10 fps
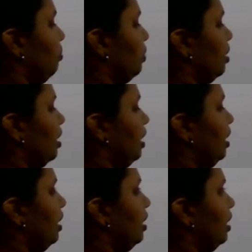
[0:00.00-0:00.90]

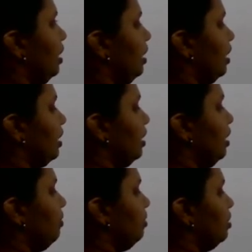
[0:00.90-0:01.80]
Purely
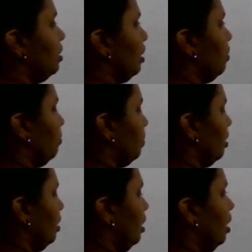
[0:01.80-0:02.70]
inductive circuit.
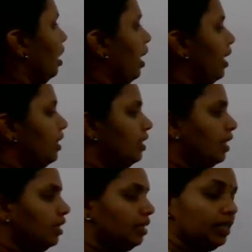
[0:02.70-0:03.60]
And in
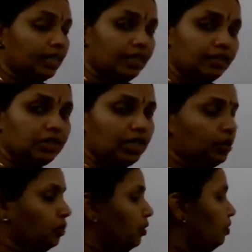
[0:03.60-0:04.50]
an inductive
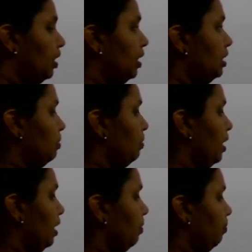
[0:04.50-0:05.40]
circuit, what is
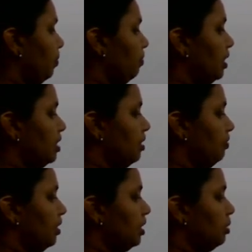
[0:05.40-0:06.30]
phi? Phase
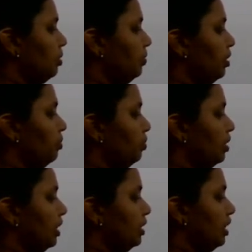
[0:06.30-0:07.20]
difference between
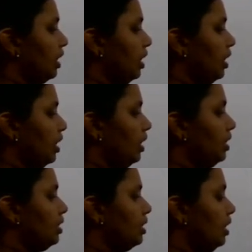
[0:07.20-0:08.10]
voltage and current
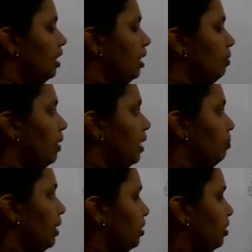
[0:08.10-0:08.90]
is pi by